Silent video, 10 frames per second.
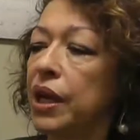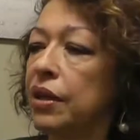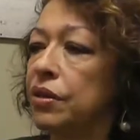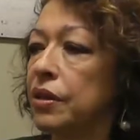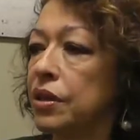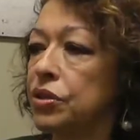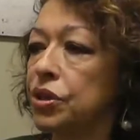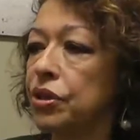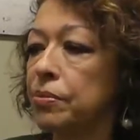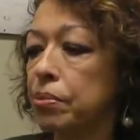we are doing a
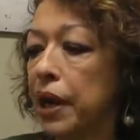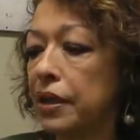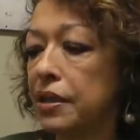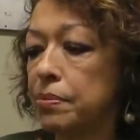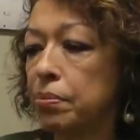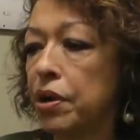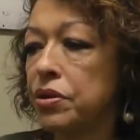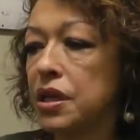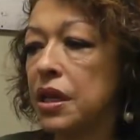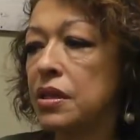student practice
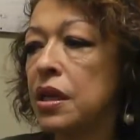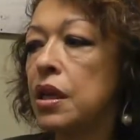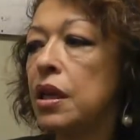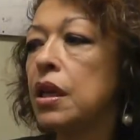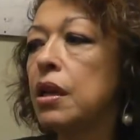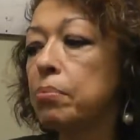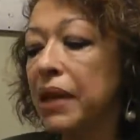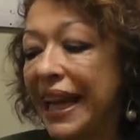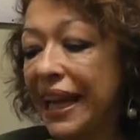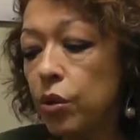process,
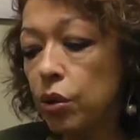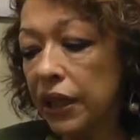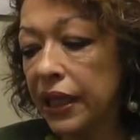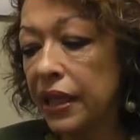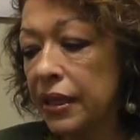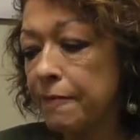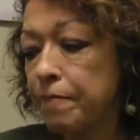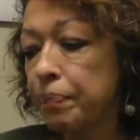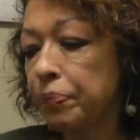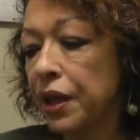but equally
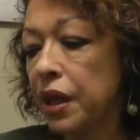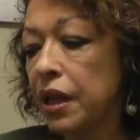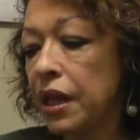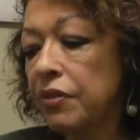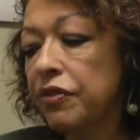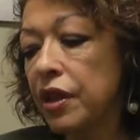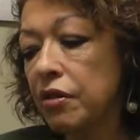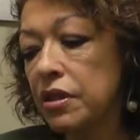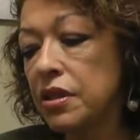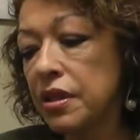that if
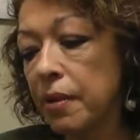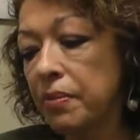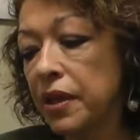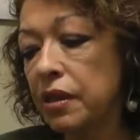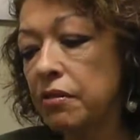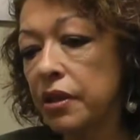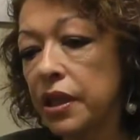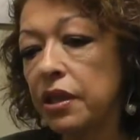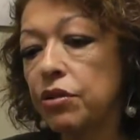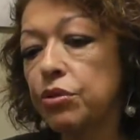there is something
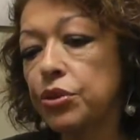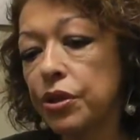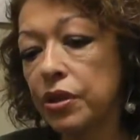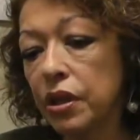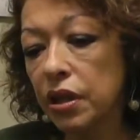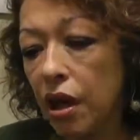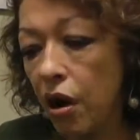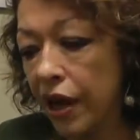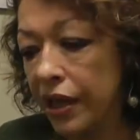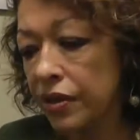critical to the
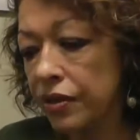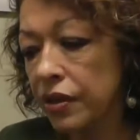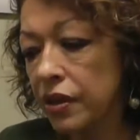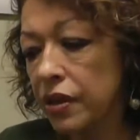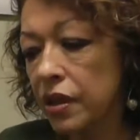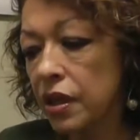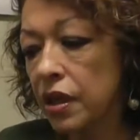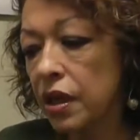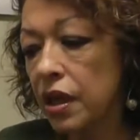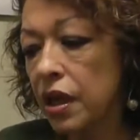client,
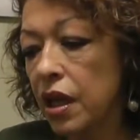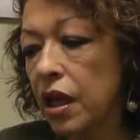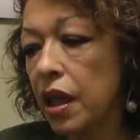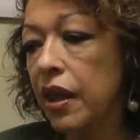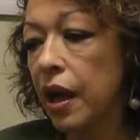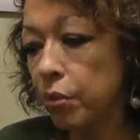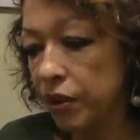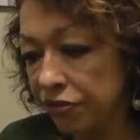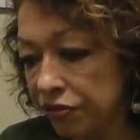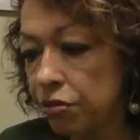that
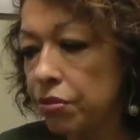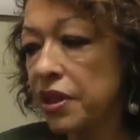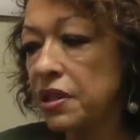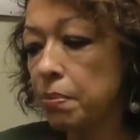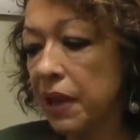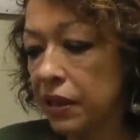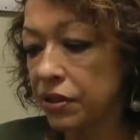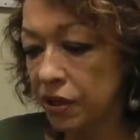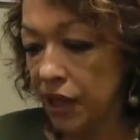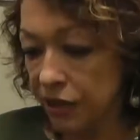with full
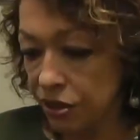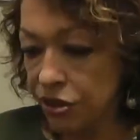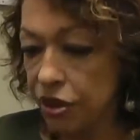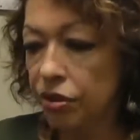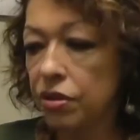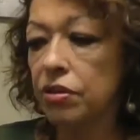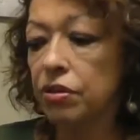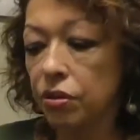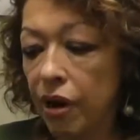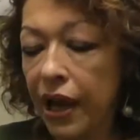respect to that
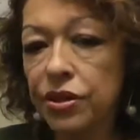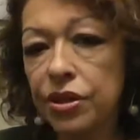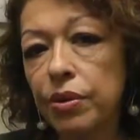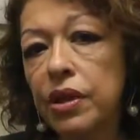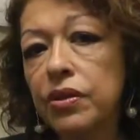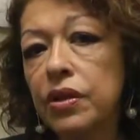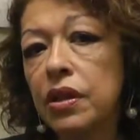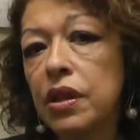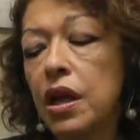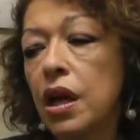student or graduate
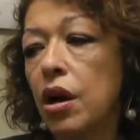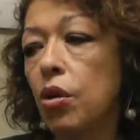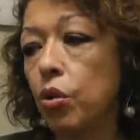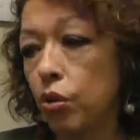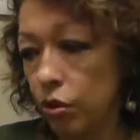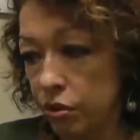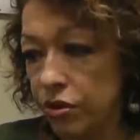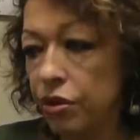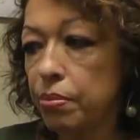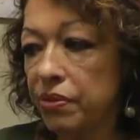or
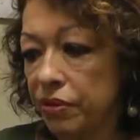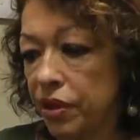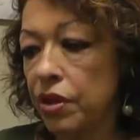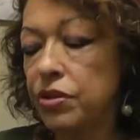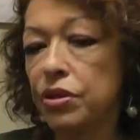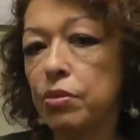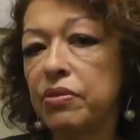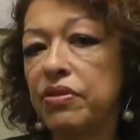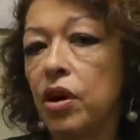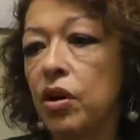
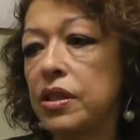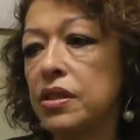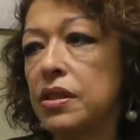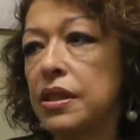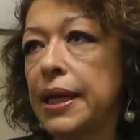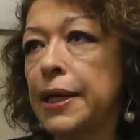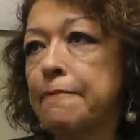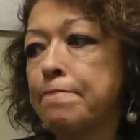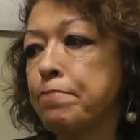supervised